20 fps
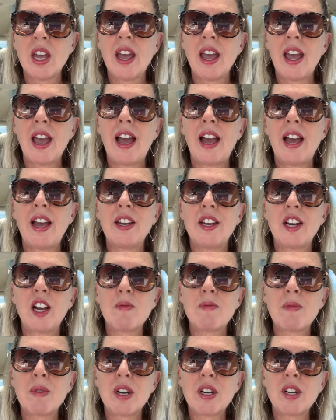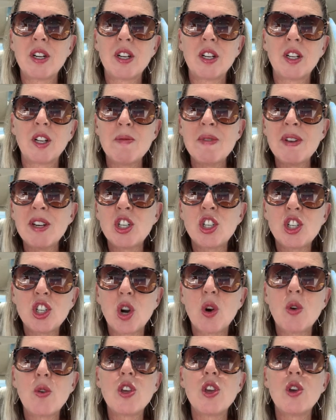And let me
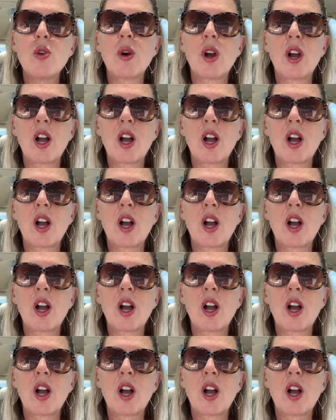show you a